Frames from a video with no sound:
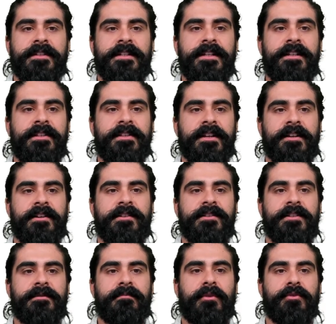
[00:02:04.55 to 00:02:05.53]
t seconds
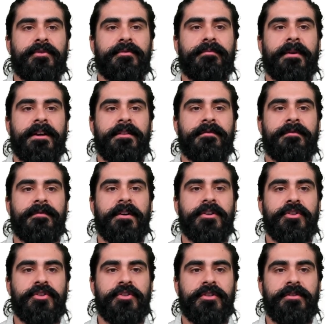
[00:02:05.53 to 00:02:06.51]
is modeled by the
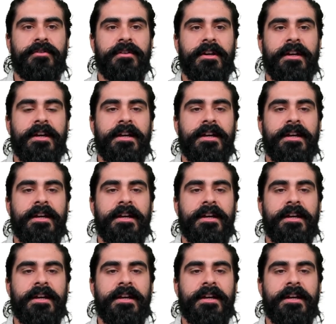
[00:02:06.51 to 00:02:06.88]
function